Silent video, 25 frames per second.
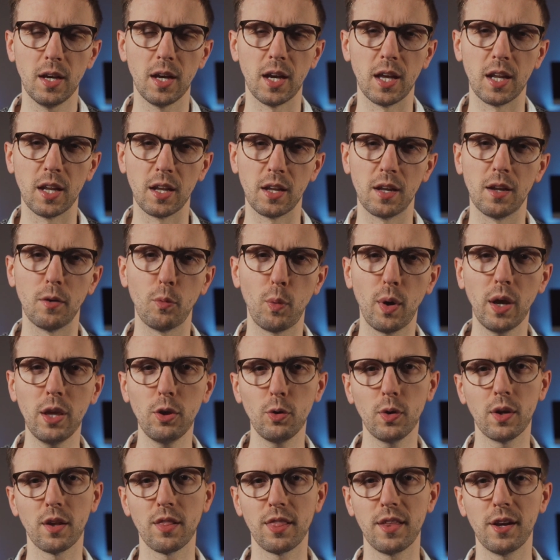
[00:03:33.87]
And in a way
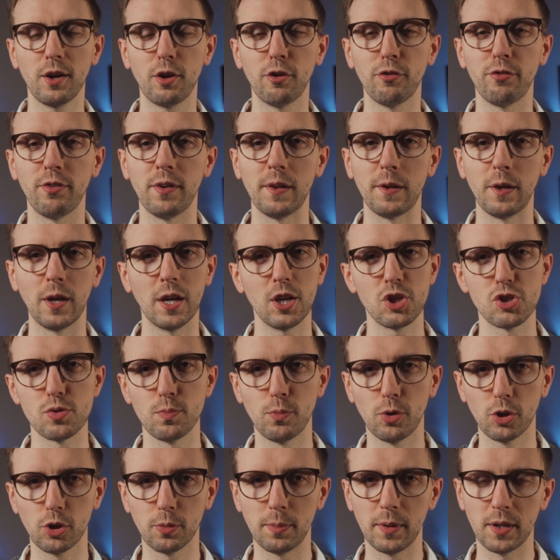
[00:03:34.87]
you can think of valuation
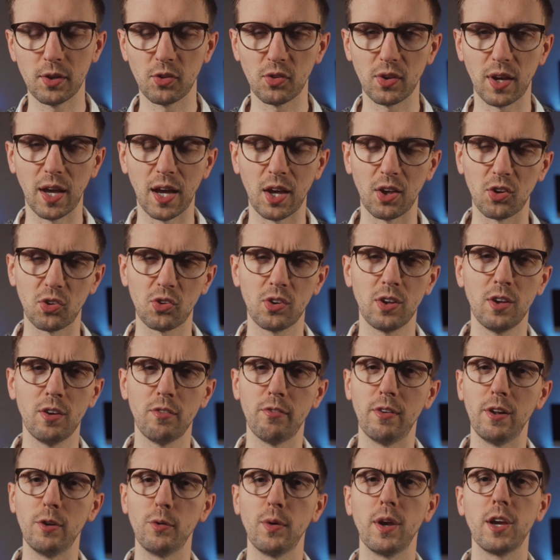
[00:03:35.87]
multiples as
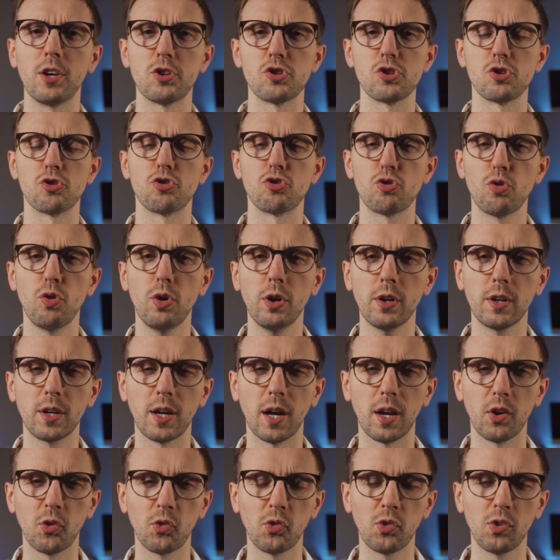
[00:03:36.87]
valuation
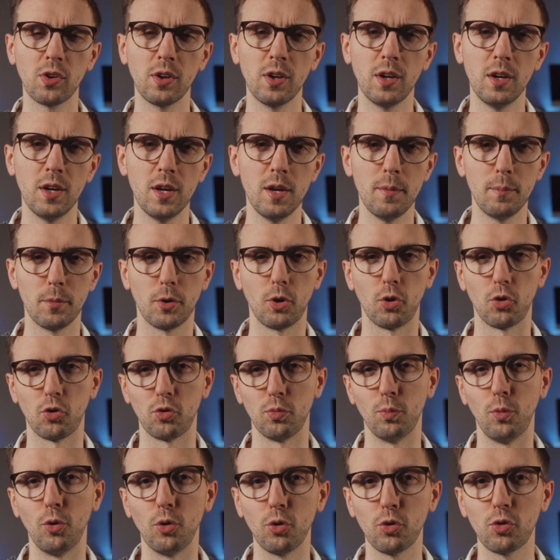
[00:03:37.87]
shortcuts,
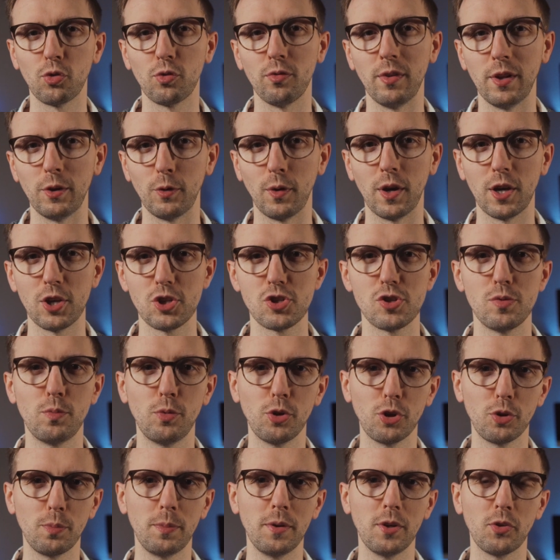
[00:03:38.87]
because most valuation
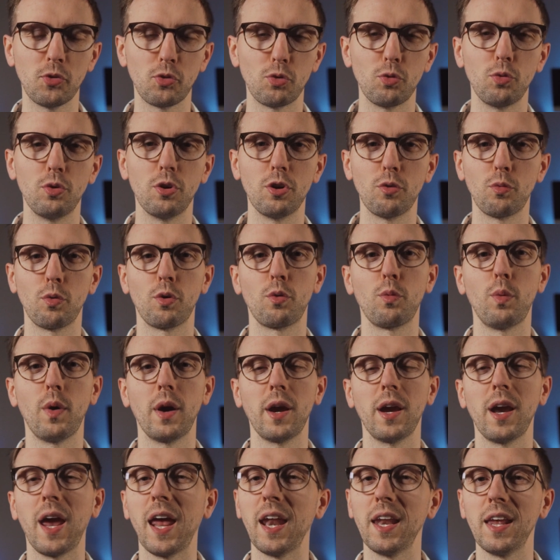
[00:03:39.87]
multiples do not
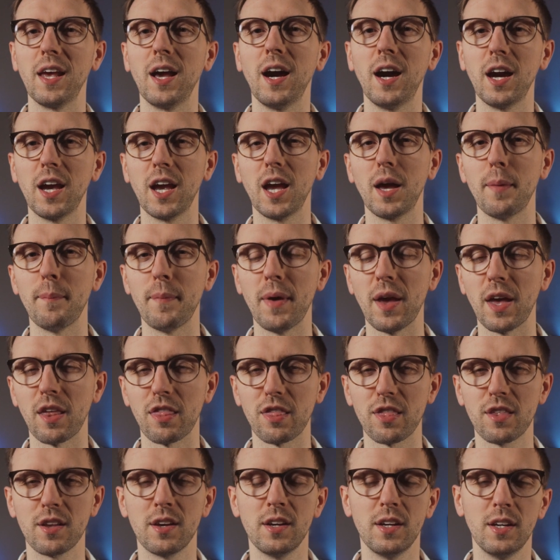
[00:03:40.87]
require any higher math.